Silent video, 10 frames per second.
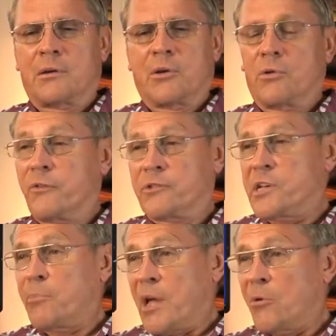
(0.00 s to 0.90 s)
The only
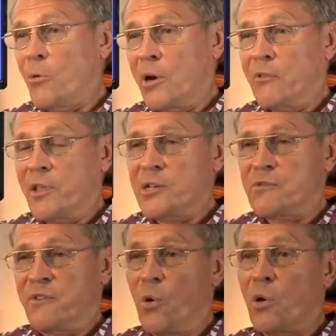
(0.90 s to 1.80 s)
shape I'm aware of that has
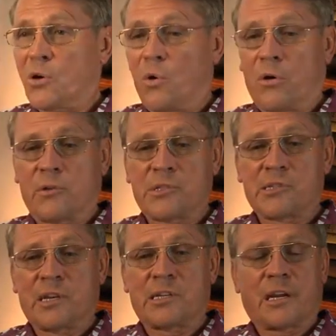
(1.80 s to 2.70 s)
4 corners
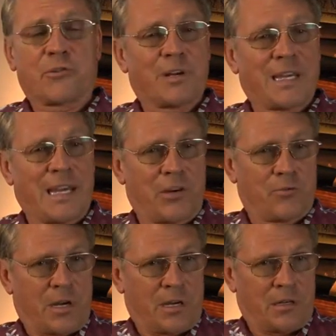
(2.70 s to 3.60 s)
is a
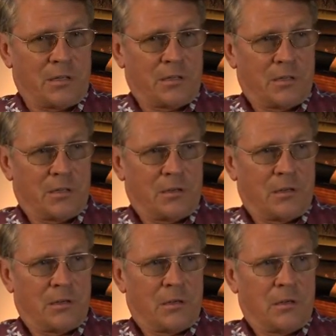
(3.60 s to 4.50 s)
tetrahedron.
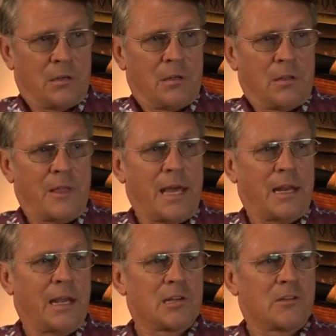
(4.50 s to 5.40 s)
That
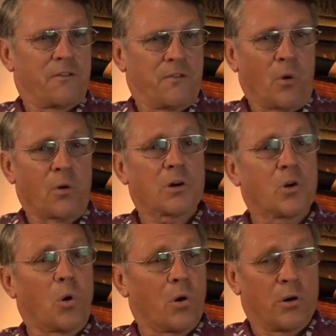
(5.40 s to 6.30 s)
has 4
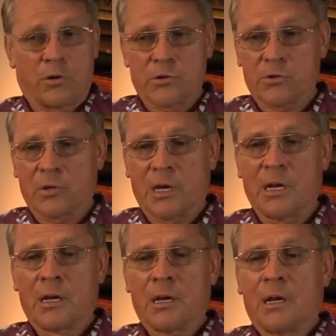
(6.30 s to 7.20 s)
corners,
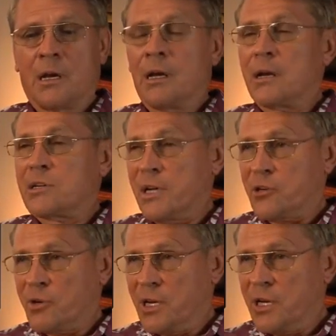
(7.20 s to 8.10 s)
okay?
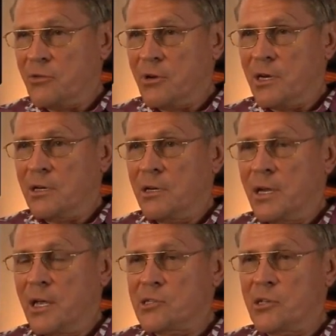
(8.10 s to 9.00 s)
Tetrahedron.
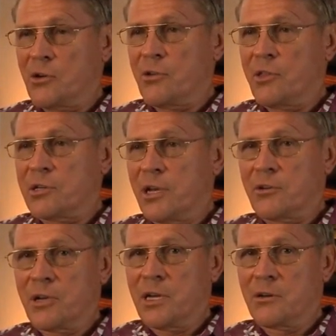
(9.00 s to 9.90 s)
Is the earth a
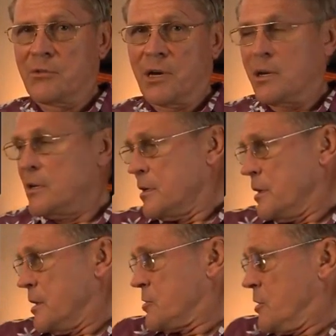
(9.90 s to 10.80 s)
tetrahedron?
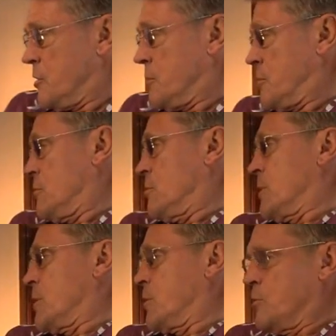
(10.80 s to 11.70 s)
Is the earth, where'd
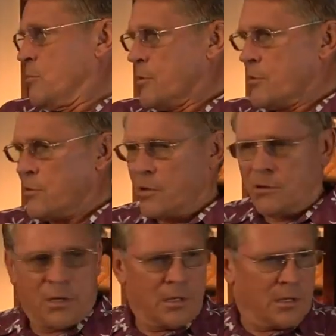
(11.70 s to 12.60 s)
my cube earth
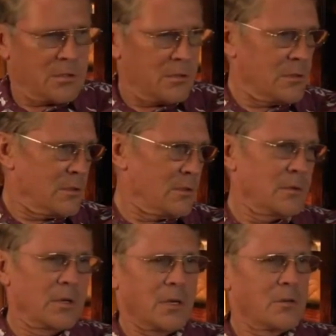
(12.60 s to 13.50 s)
go? I guess
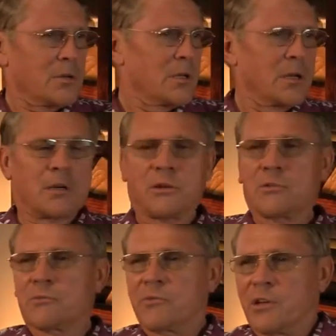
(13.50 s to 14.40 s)
Nick took it in to
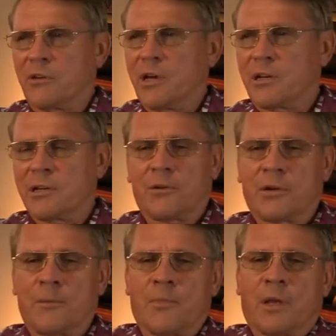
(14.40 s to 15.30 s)
do some video editing.
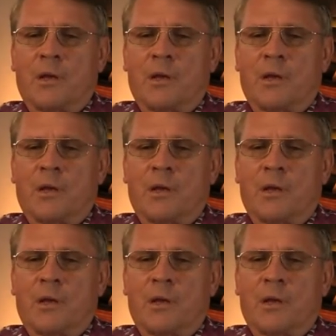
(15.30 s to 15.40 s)
Okay.